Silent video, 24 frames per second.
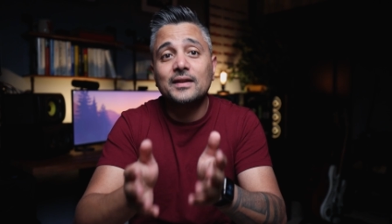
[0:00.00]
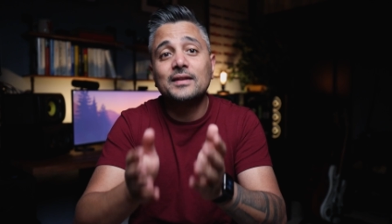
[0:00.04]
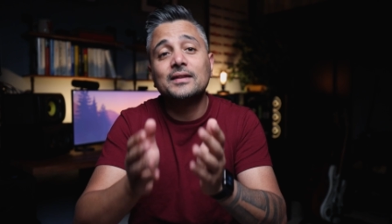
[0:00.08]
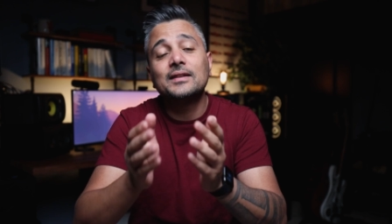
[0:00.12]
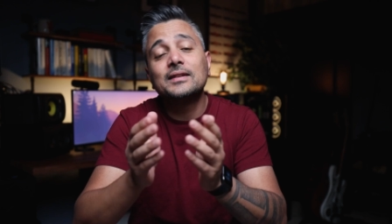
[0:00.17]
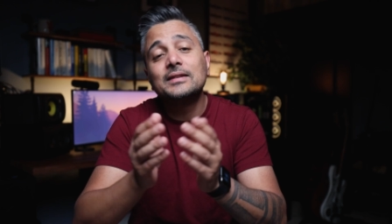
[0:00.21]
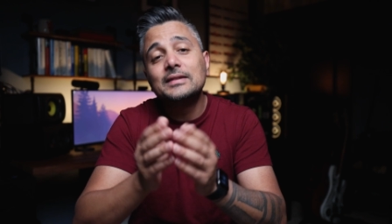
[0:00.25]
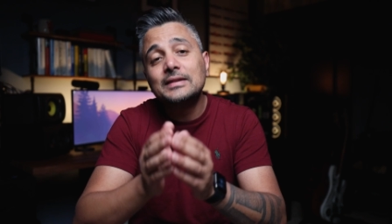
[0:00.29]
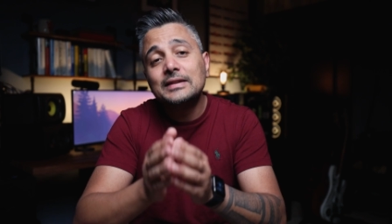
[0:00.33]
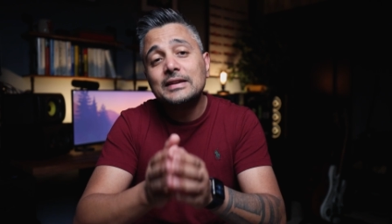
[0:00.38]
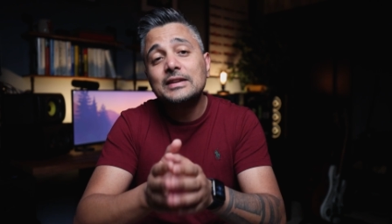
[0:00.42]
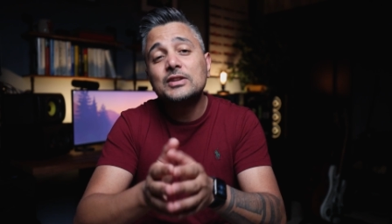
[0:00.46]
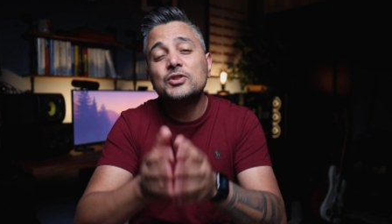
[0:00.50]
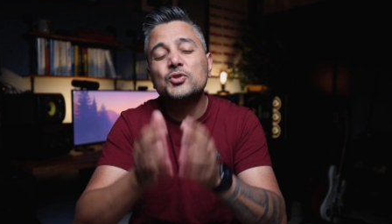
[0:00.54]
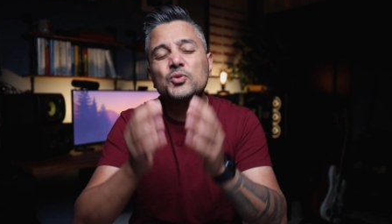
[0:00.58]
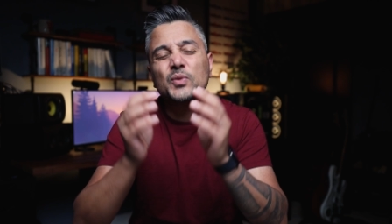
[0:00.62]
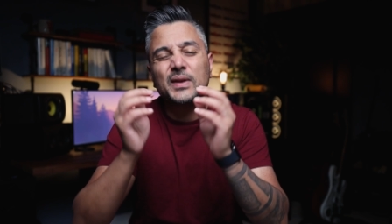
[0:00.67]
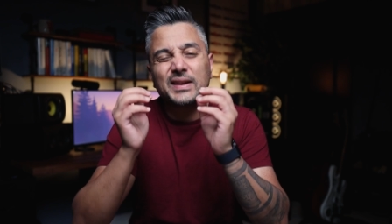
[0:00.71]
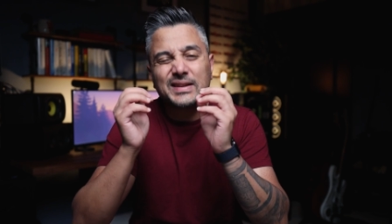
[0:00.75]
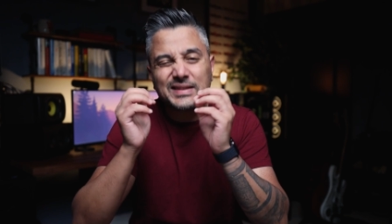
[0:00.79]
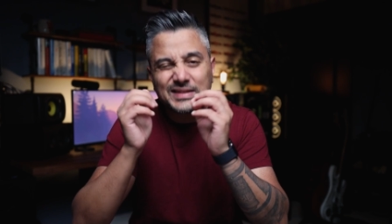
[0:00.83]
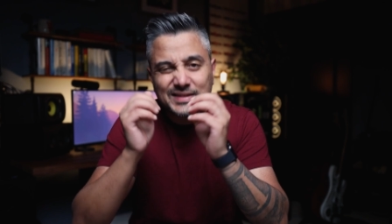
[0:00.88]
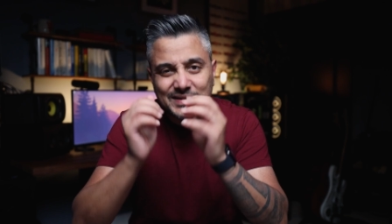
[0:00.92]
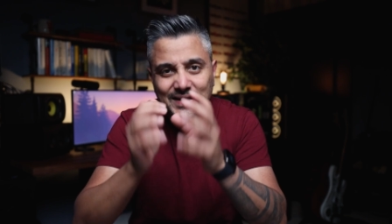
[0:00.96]
it can lead to
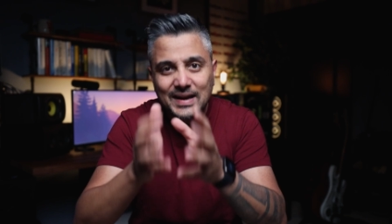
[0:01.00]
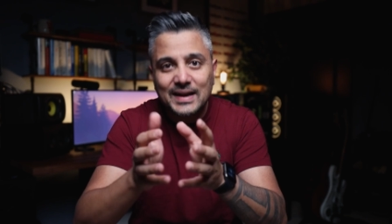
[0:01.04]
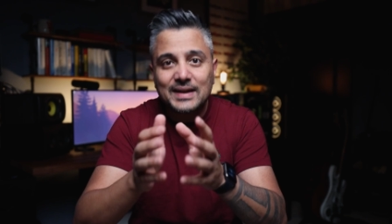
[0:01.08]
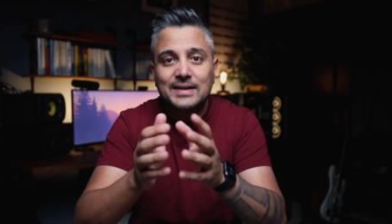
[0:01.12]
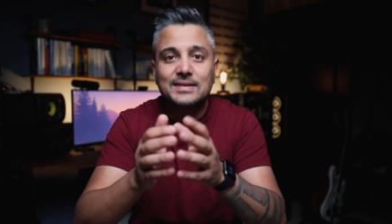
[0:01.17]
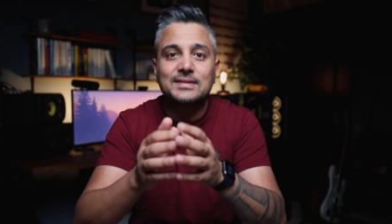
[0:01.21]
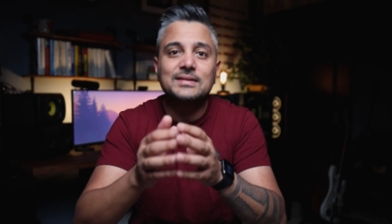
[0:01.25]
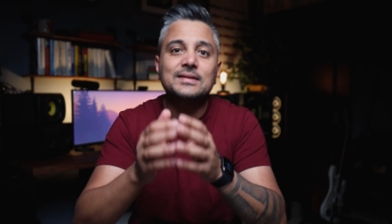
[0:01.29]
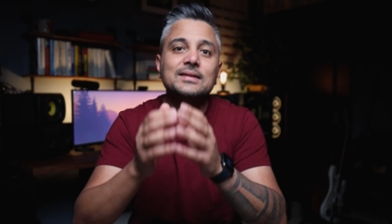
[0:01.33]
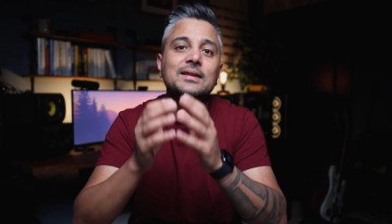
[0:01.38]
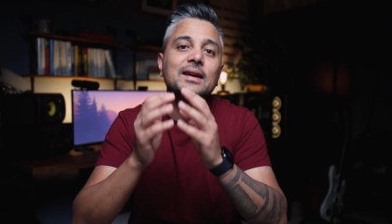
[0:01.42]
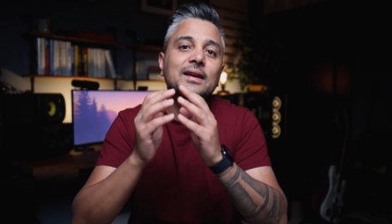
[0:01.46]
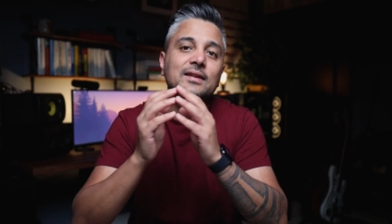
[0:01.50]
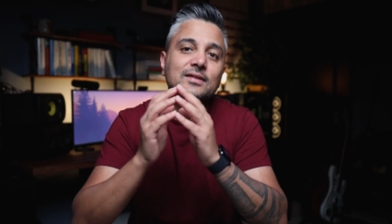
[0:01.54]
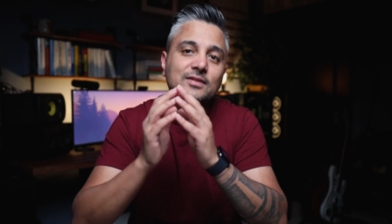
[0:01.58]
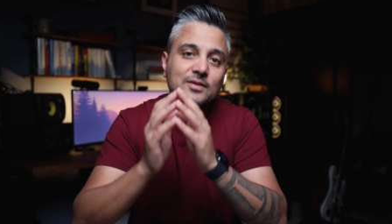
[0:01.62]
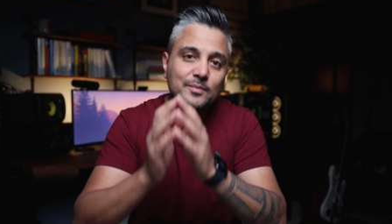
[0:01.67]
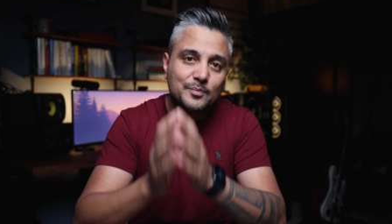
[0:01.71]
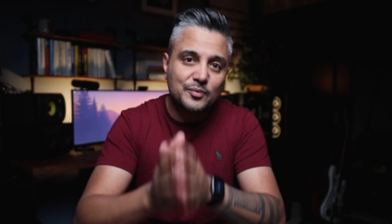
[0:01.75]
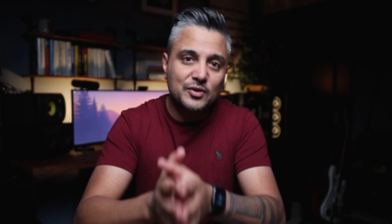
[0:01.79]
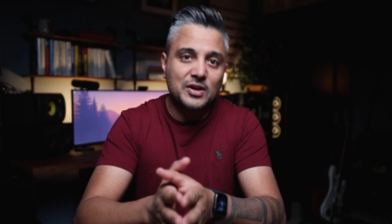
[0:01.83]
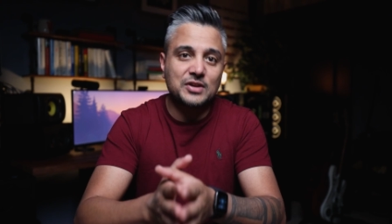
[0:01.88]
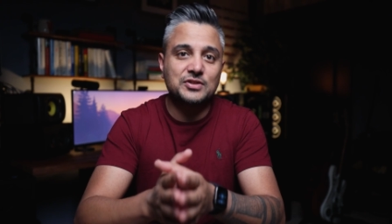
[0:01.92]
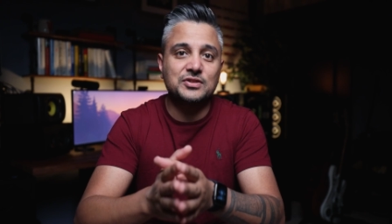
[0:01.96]
anxiety and
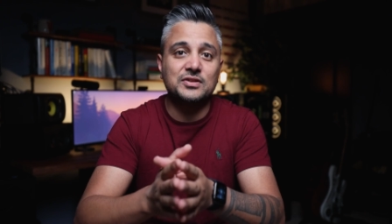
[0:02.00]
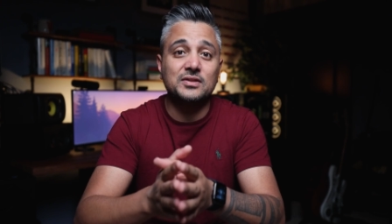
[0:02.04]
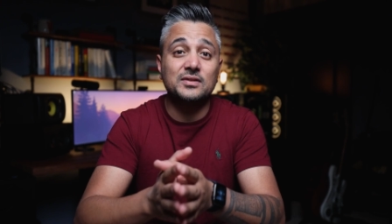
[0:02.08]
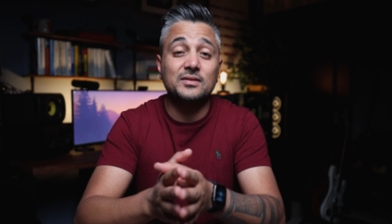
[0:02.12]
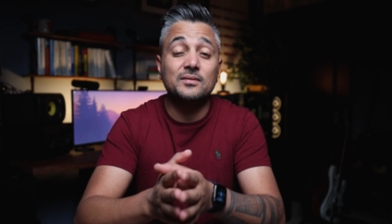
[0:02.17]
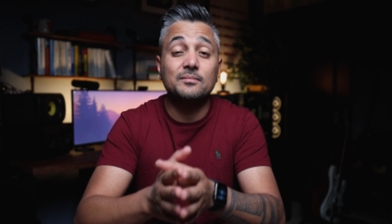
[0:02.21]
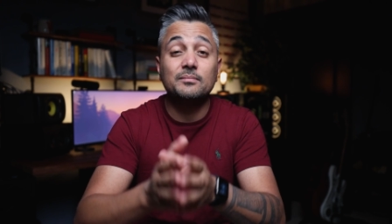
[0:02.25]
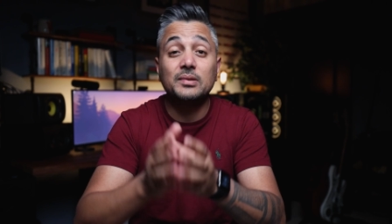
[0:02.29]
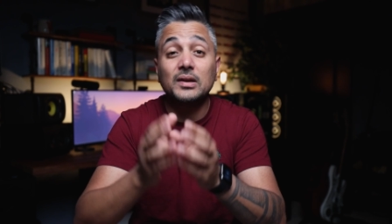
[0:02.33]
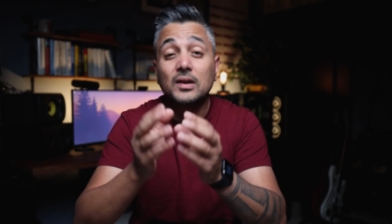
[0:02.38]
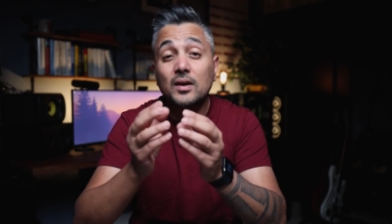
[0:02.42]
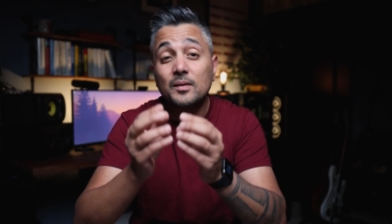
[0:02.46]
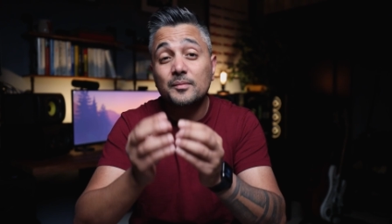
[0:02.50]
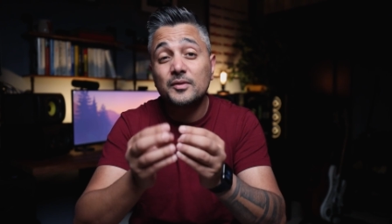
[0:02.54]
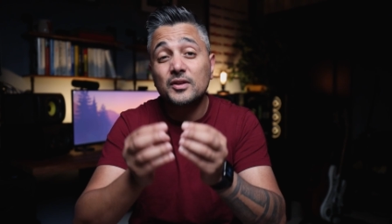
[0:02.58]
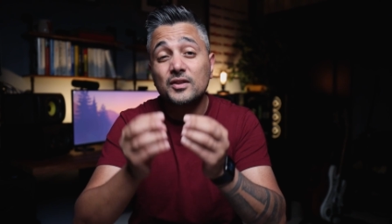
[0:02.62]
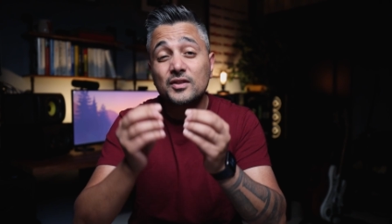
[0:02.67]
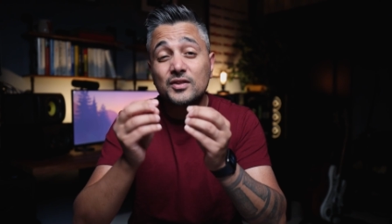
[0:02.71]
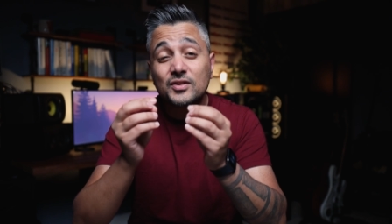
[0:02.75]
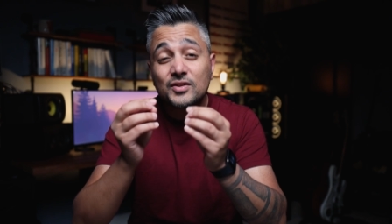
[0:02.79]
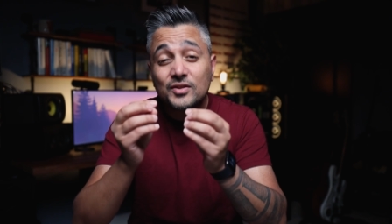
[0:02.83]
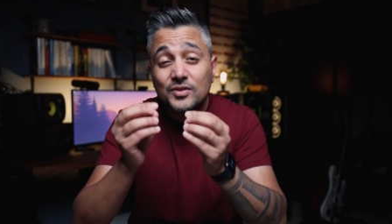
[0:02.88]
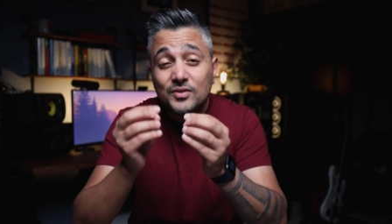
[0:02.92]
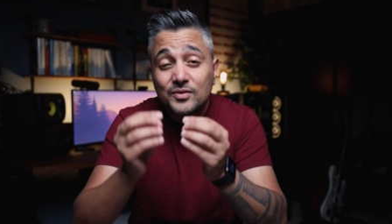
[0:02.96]
depression, becoming
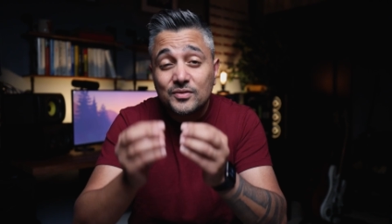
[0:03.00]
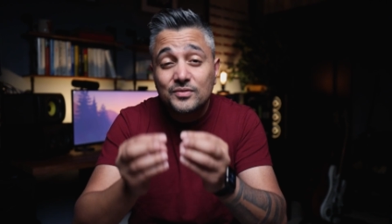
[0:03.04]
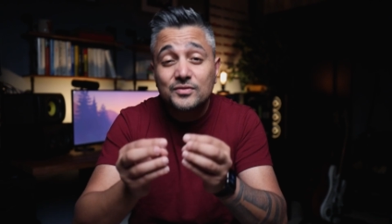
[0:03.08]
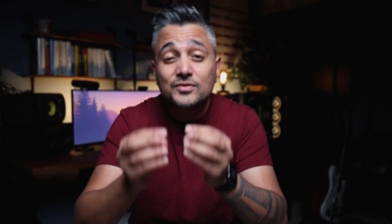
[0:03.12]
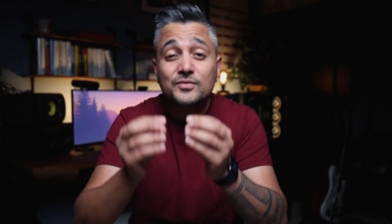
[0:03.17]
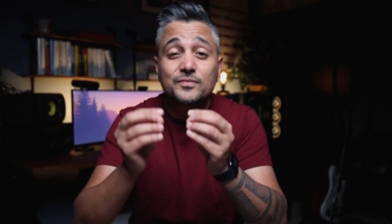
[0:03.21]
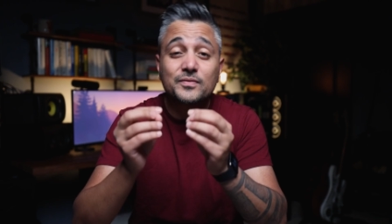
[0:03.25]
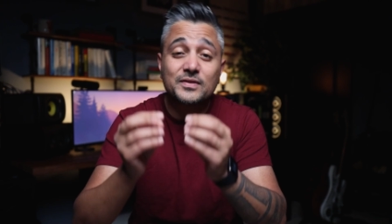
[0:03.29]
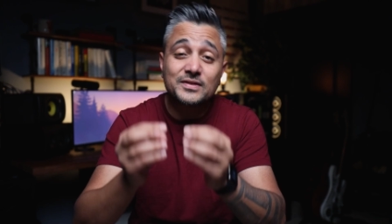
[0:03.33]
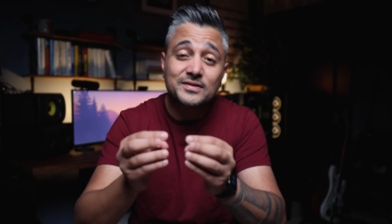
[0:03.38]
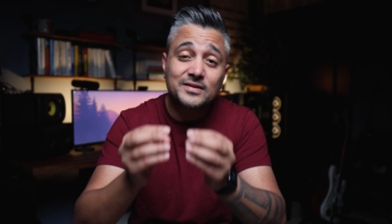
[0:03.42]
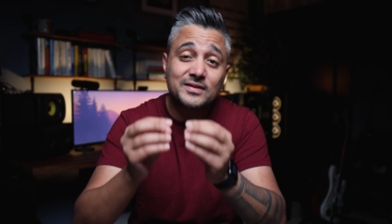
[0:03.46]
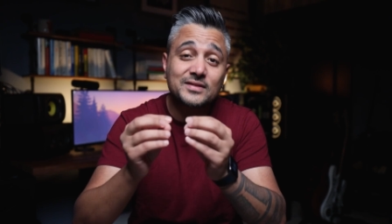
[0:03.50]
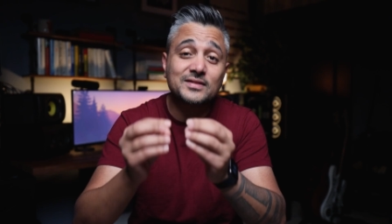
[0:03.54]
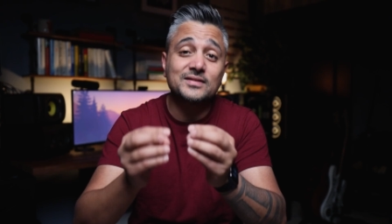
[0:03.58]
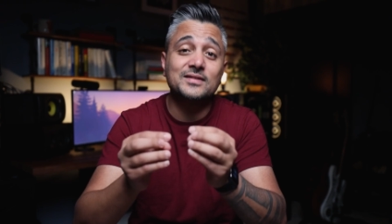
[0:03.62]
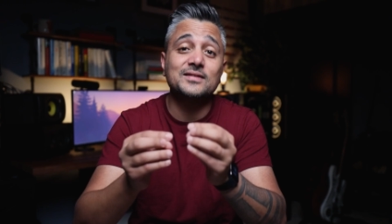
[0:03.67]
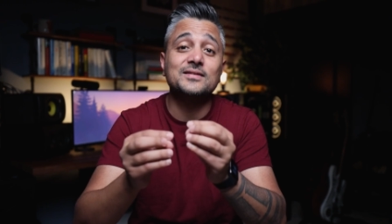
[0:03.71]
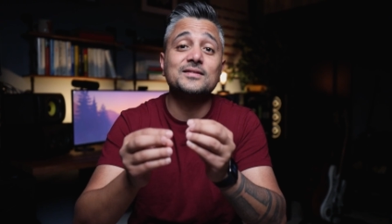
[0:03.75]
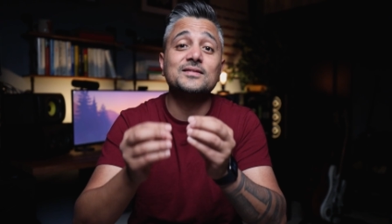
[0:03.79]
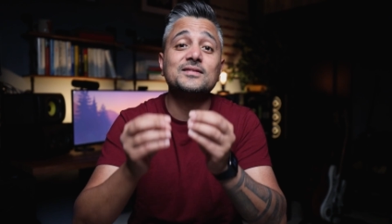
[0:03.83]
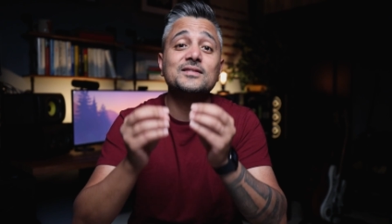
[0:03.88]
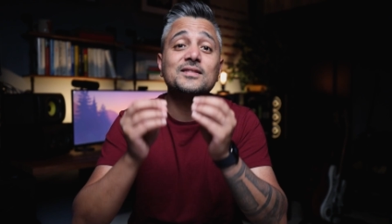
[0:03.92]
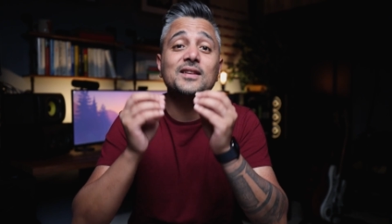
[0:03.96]
a huge
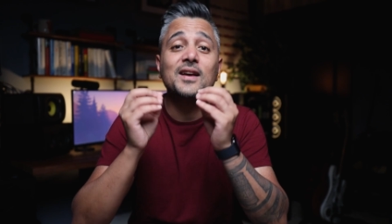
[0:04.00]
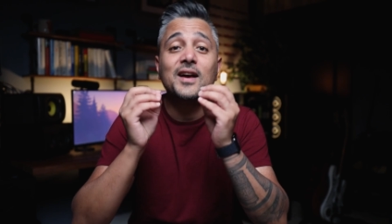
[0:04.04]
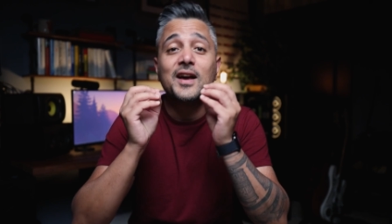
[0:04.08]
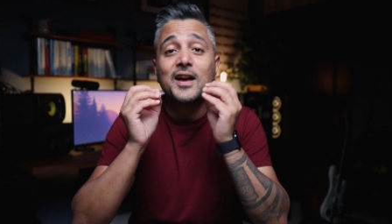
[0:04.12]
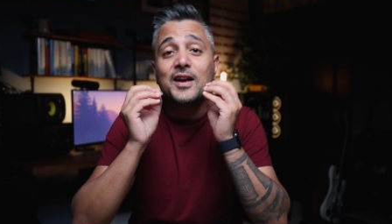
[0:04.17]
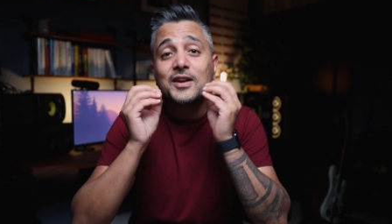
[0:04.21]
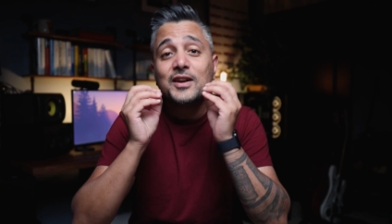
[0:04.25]
resistance